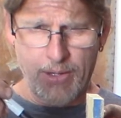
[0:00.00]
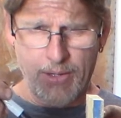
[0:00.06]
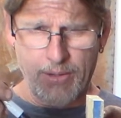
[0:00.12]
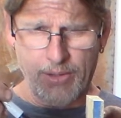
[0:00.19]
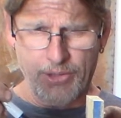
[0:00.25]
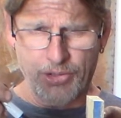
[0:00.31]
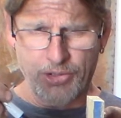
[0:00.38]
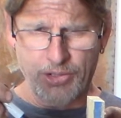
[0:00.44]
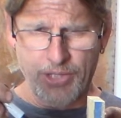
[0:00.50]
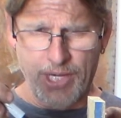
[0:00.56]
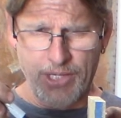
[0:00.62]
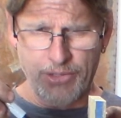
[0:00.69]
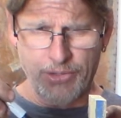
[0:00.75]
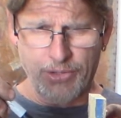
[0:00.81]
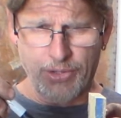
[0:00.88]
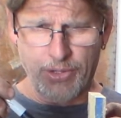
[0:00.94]
the
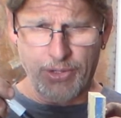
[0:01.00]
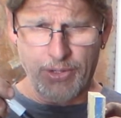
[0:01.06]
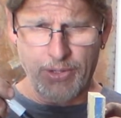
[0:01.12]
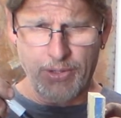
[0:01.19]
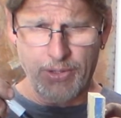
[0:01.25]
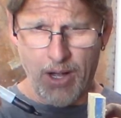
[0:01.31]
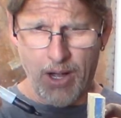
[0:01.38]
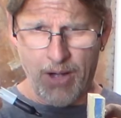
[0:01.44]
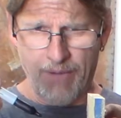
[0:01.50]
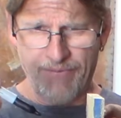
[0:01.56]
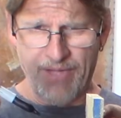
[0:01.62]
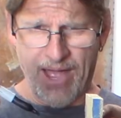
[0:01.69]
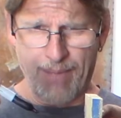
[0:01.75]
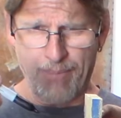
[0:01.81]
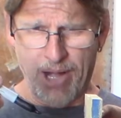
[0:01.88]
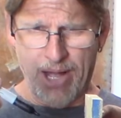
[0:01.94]
center of
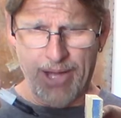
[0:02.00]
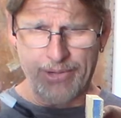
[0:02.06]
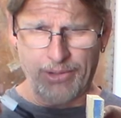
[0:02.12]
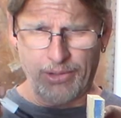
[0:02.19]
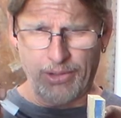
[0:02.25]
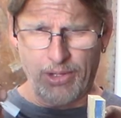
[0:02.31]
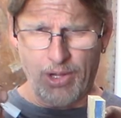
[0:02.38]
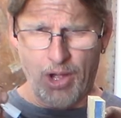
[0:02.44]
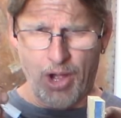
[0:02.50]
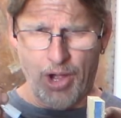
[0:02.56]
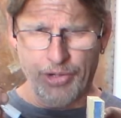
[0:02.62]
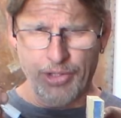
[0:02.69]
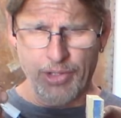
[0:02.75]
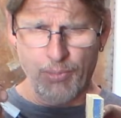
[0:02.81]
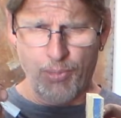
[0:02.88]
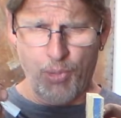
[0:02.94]
that bottle on
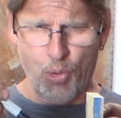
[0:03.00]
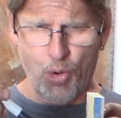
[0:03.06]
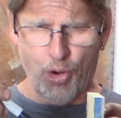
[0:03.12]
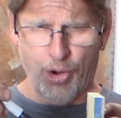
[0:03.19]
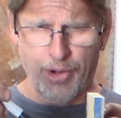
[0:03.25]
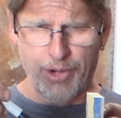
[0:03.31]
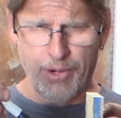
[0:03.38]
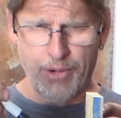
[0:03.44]
your board.